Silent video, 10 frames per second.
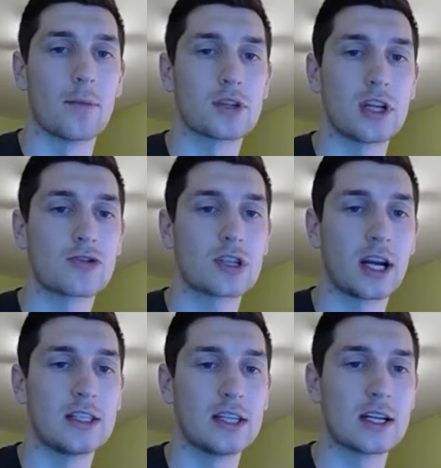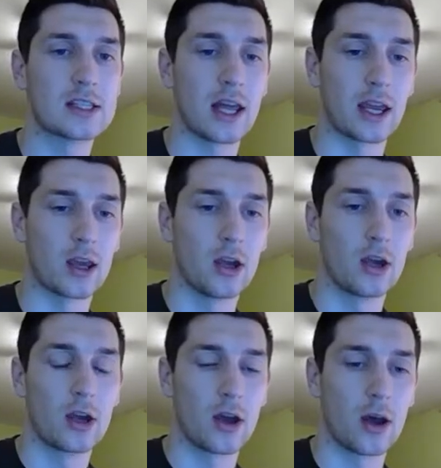interesting ideas like
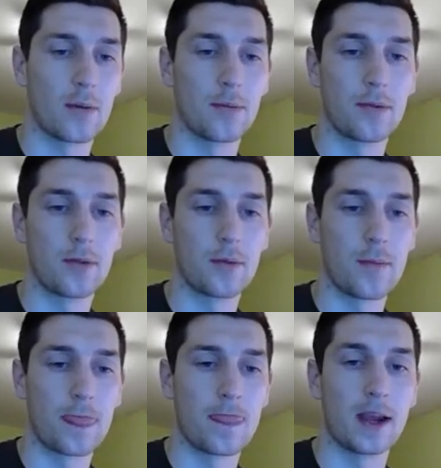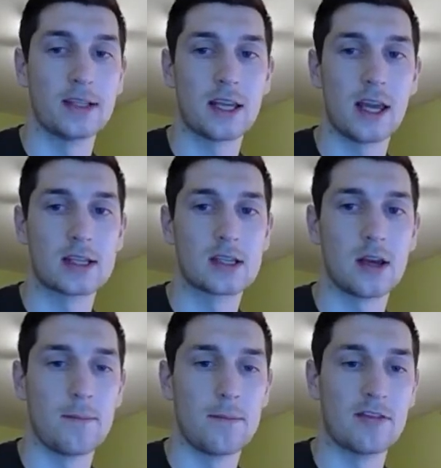knight takes
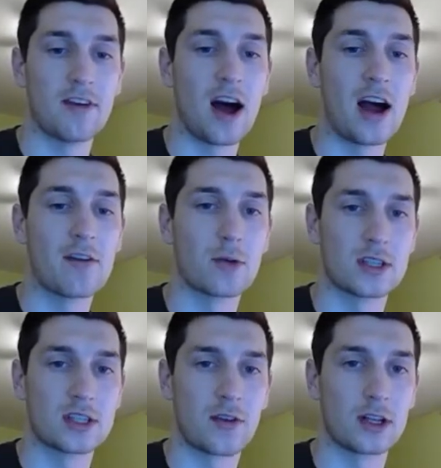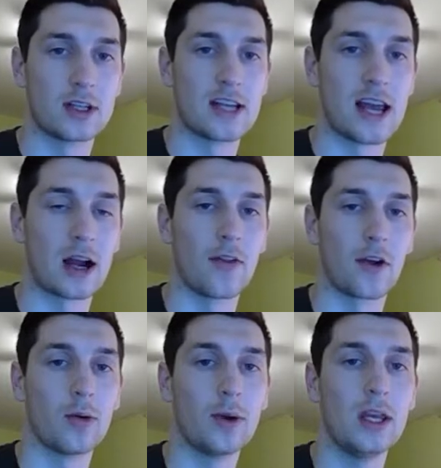b5 with discovered attack on the
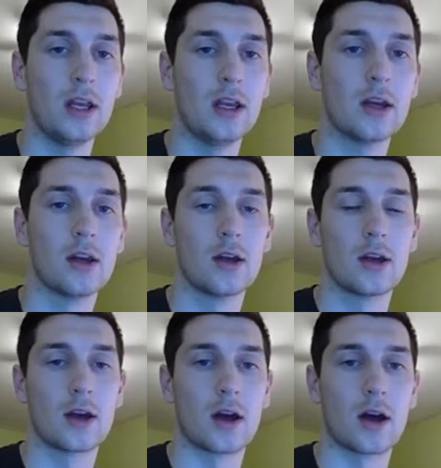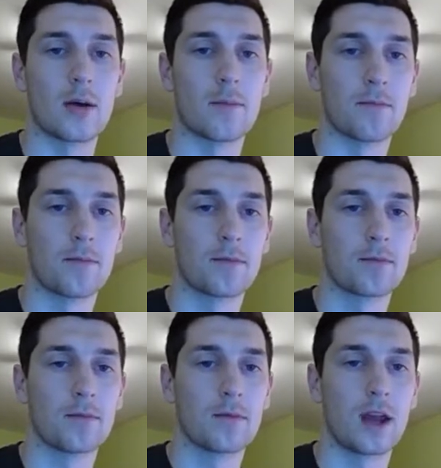queen.
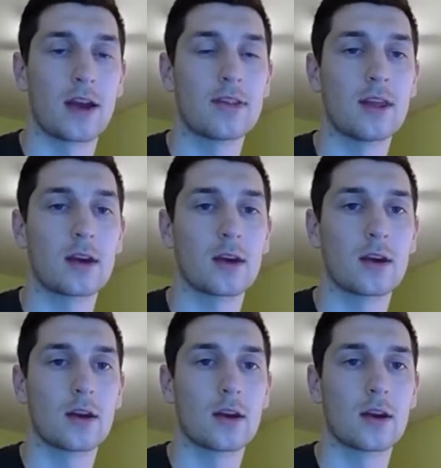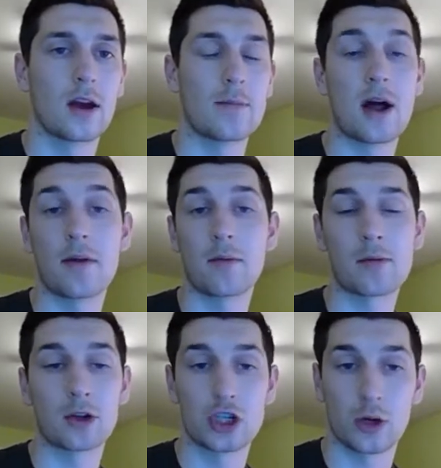I think I'm not
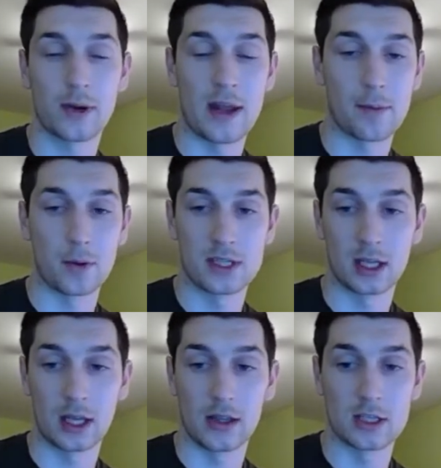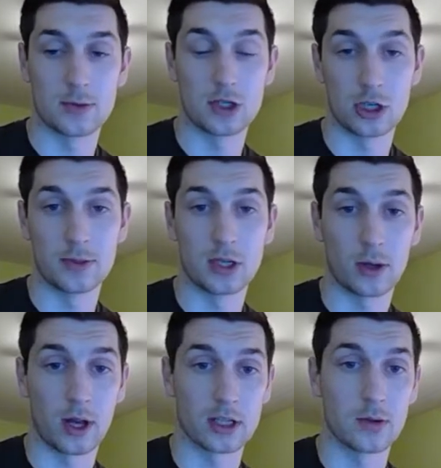really sure what Nepo was thinking in this position, to be totally
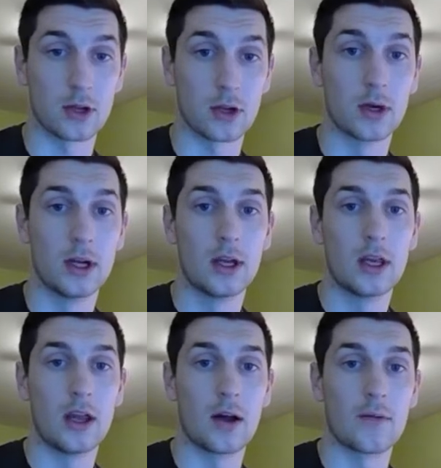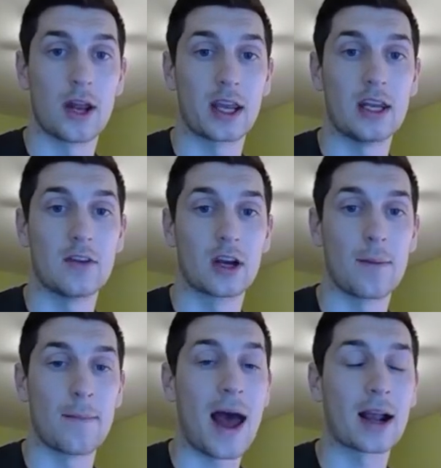honest with you. The knight could even come
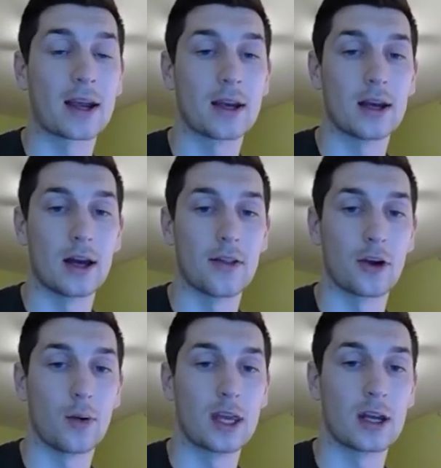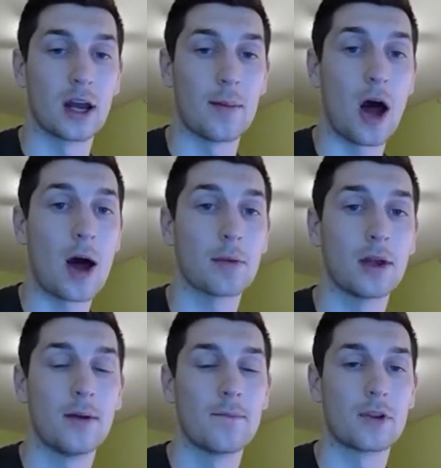back, the queen could come up.
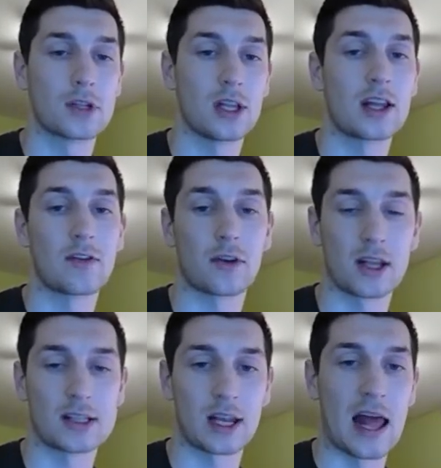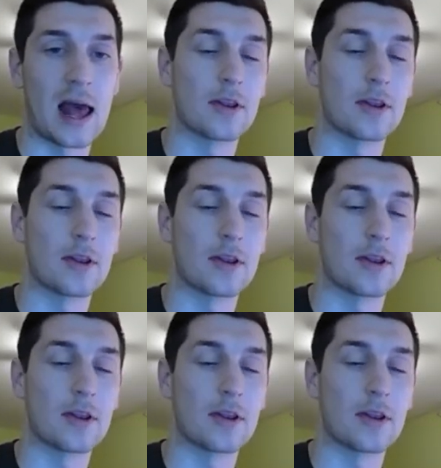There's a lot of different things that could happen in this